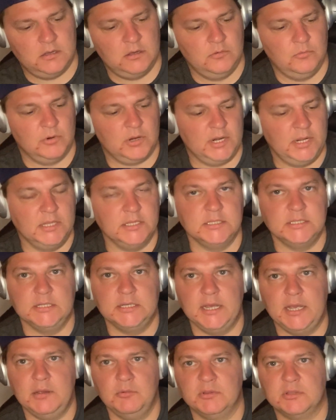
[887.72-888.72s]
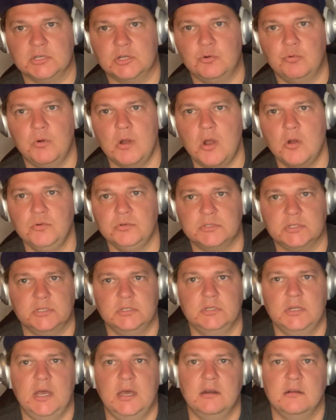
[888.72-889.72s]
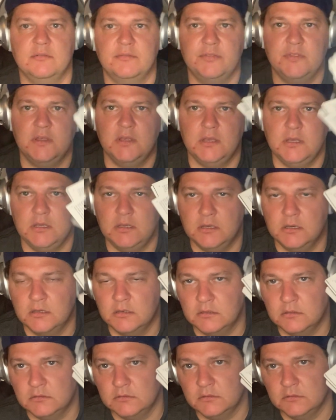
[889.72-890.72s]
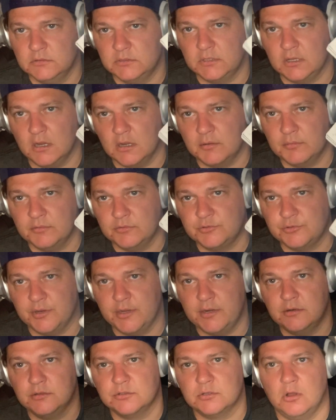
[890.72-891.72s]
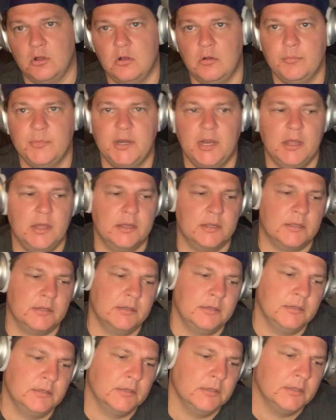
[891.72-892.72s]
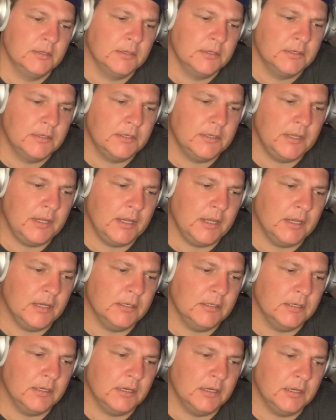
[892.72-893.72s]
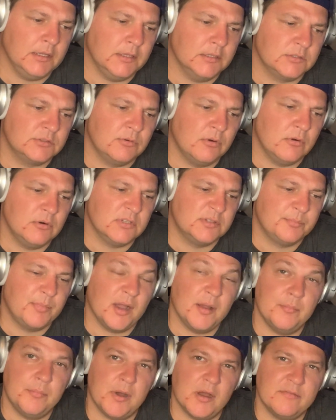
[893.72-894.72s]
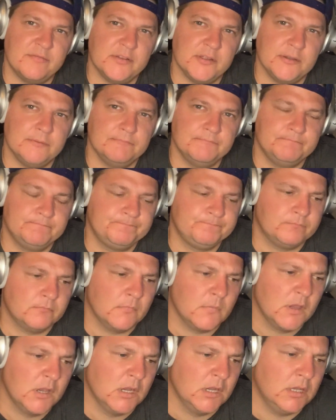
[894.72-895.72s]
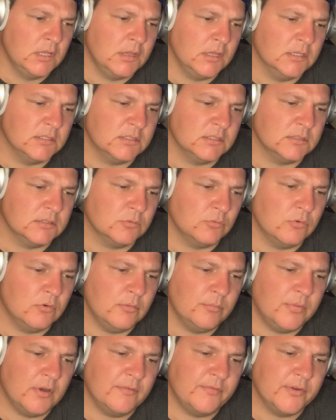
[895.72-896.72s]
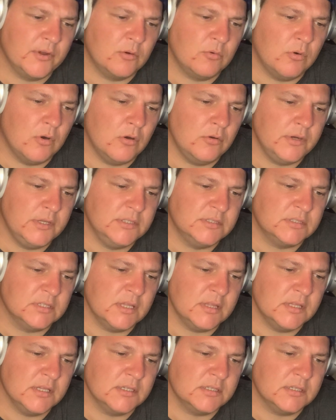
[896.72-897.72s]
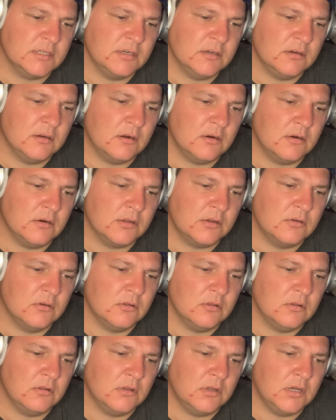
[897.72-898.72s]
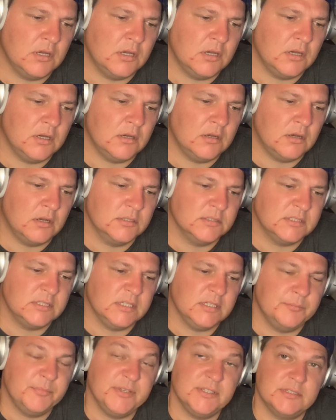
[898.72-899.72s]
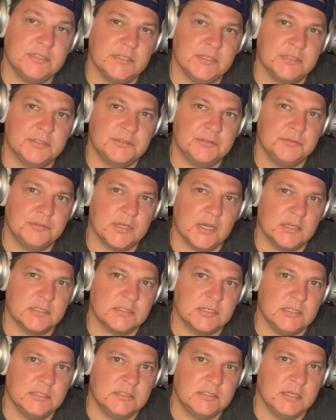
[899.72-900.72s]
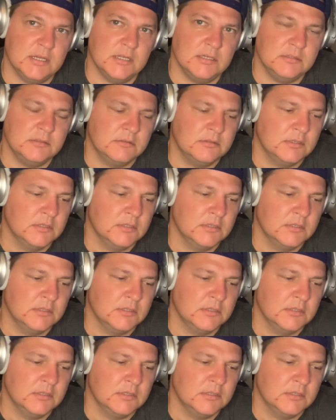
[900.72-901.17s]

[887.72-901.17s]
We're going to end the day with a quote out of the Stock Trader's Almanac. And this quote is by Buffett. This is a Warren Buffett quote. He said this in an article on CNBC in 2010.